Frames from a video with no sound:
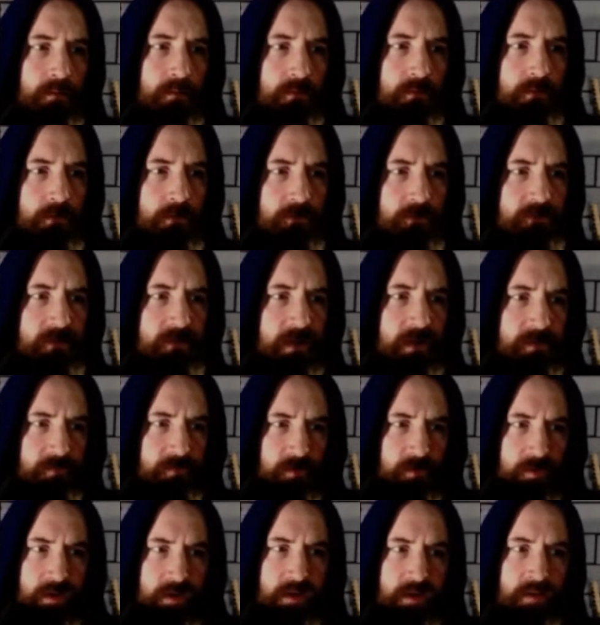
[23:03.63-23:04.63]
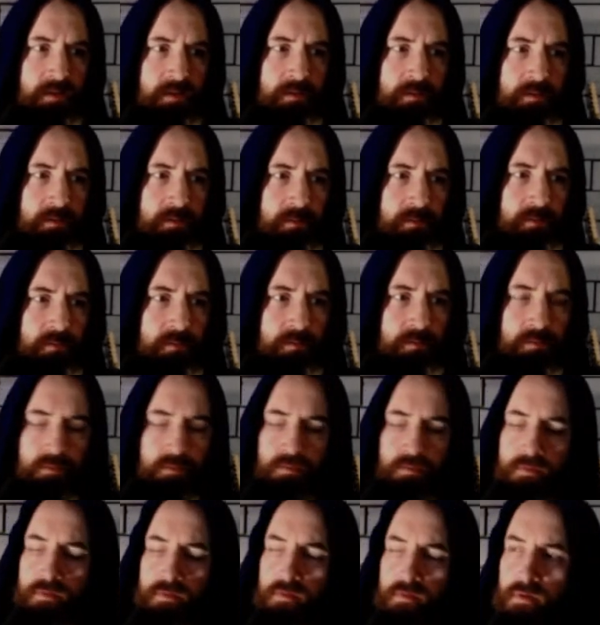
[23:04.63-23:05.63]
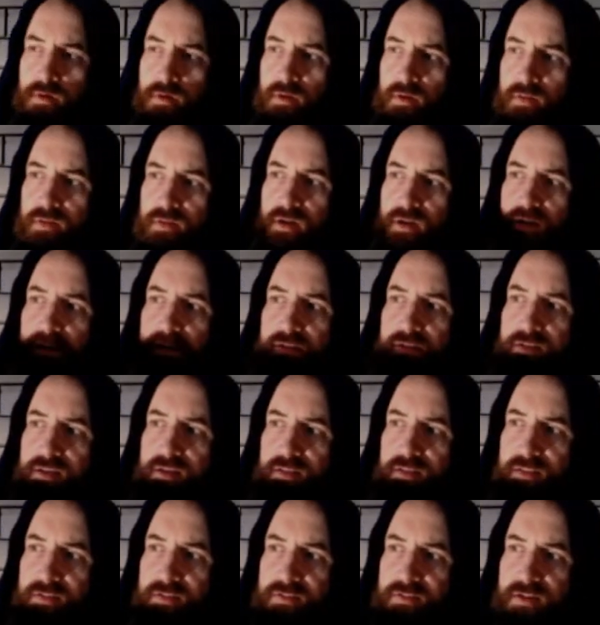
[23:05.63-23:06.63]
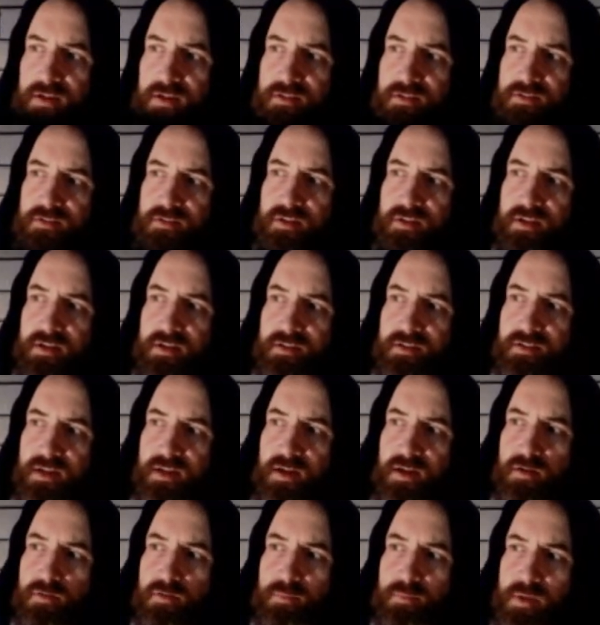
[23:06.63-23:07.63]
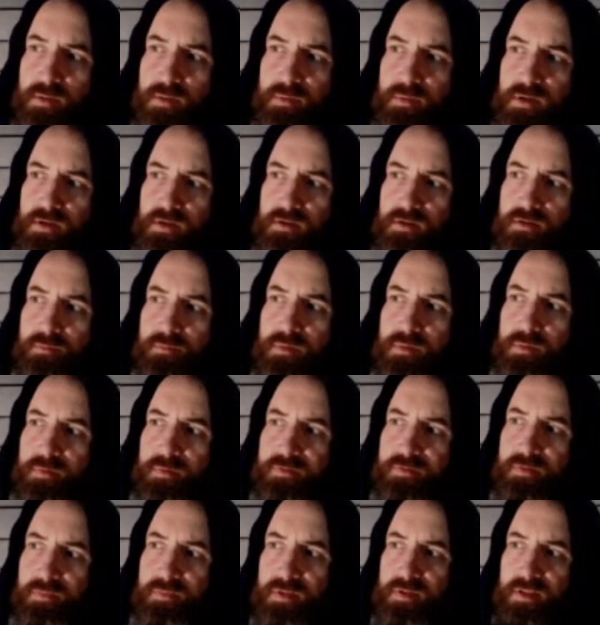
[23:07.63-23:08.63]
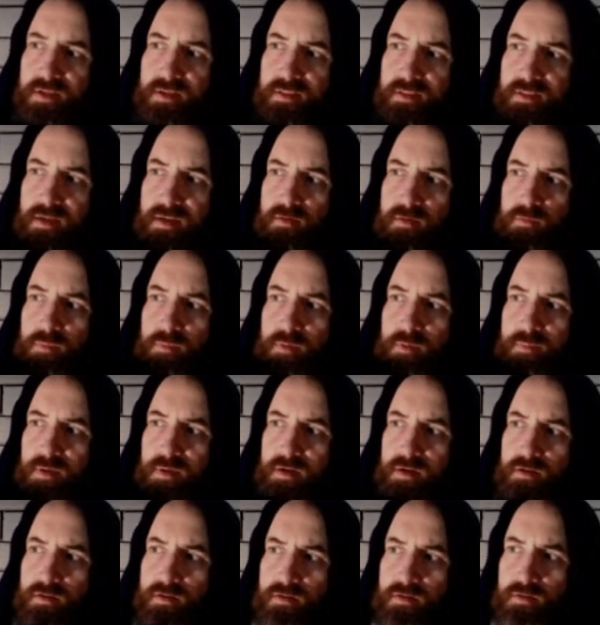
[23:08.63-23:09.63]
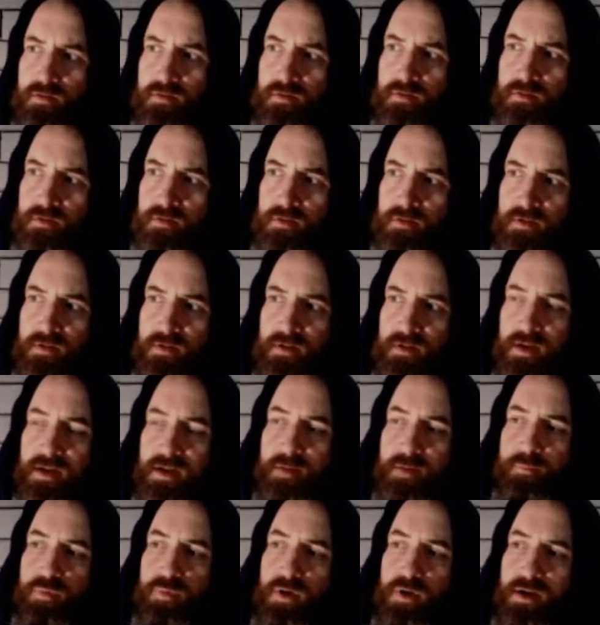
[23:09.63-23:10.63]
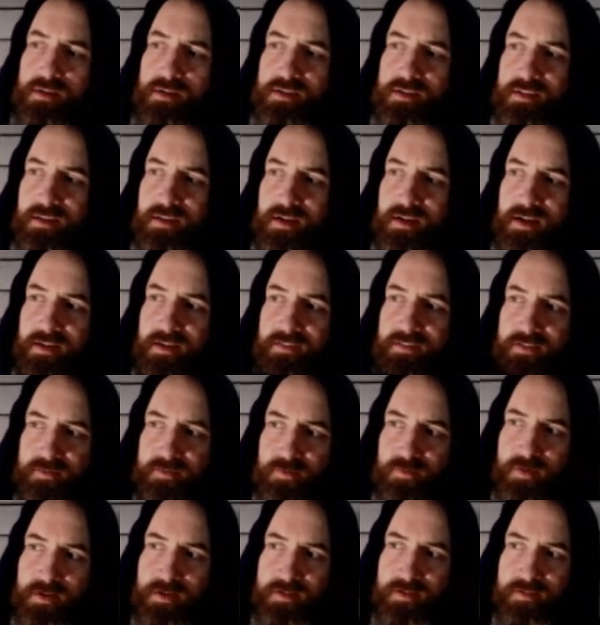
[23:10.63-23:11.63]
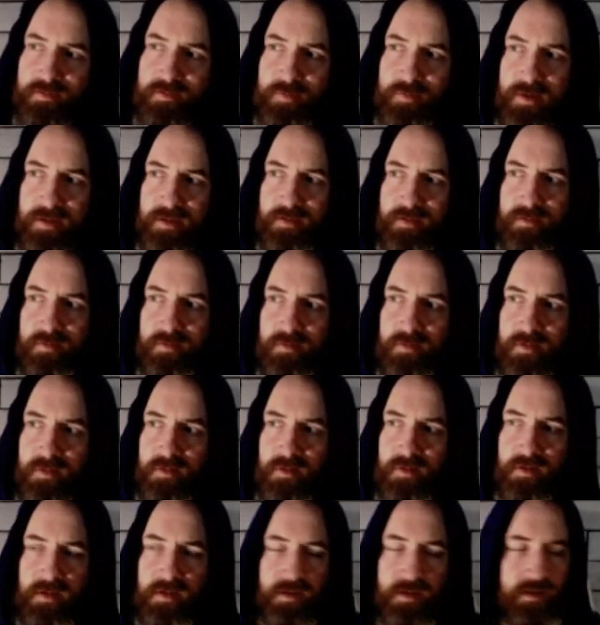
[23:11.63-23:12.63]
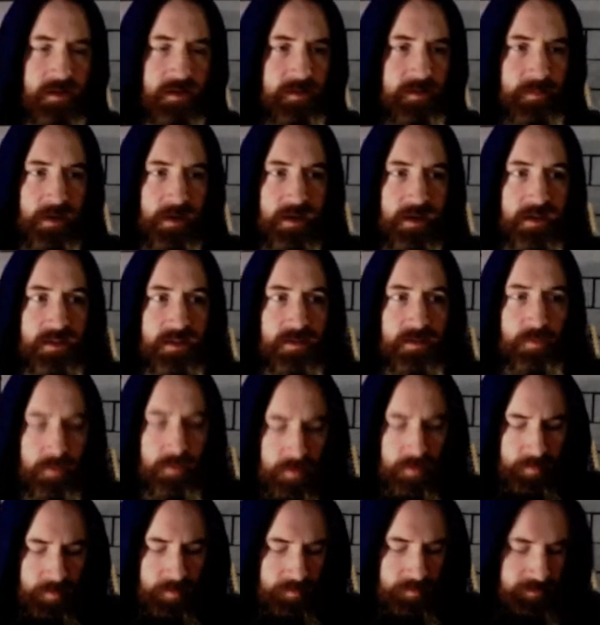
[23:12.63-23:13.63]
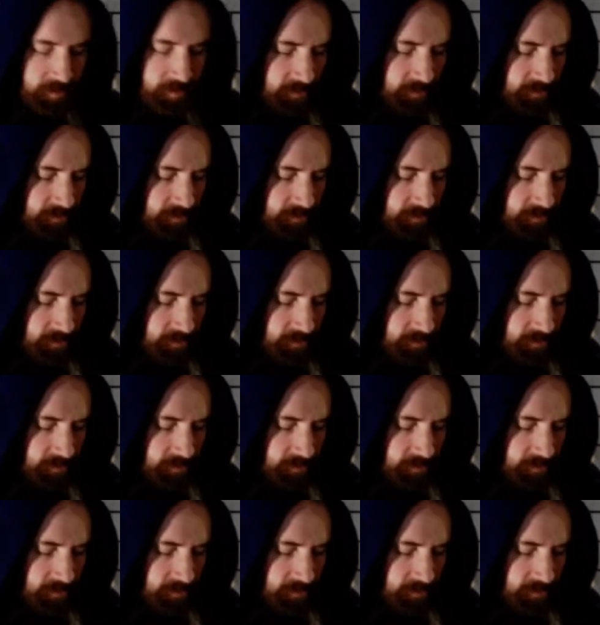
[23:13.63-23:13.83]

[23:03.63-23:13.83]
Looks kind of okay. I think I need to get this guy just kind of down, maybe. Maybe something like that would be better. I could practically hide this right into my cloak almost.